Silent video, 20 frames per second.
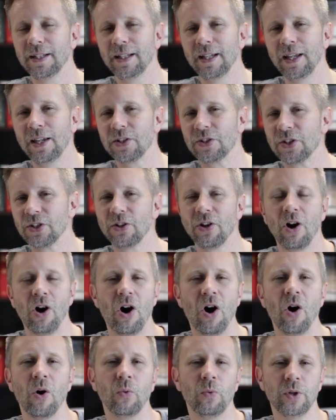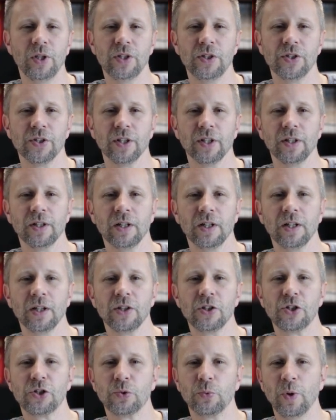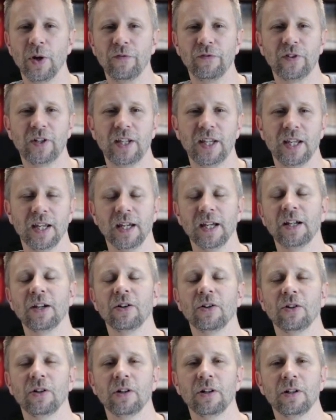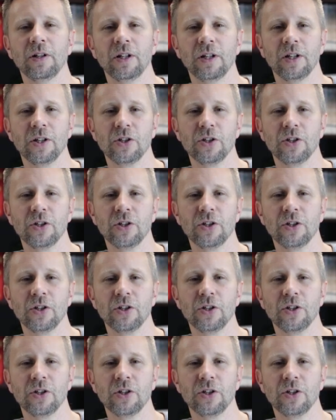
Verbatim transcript: isn't always a swift kick or a